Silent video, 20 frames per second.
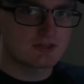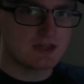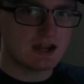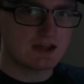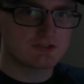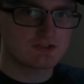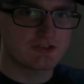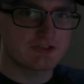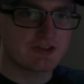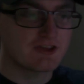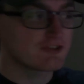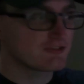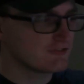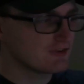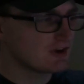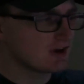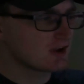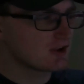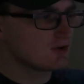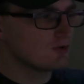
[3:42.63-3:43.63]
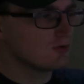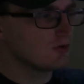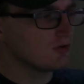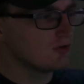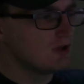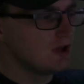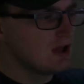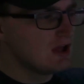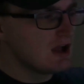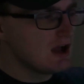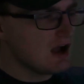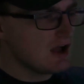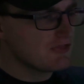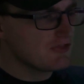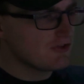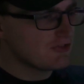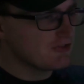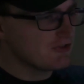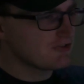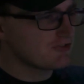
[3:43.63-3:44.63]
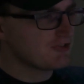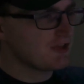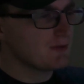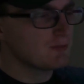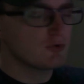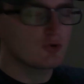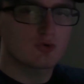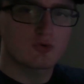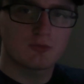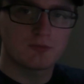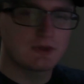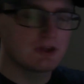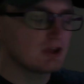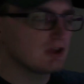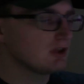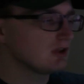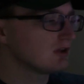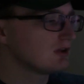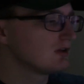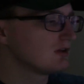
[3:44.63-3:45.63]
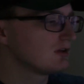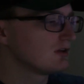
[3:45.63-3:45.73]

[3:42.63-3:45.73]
That actually sounds very cool. I thought this saber would be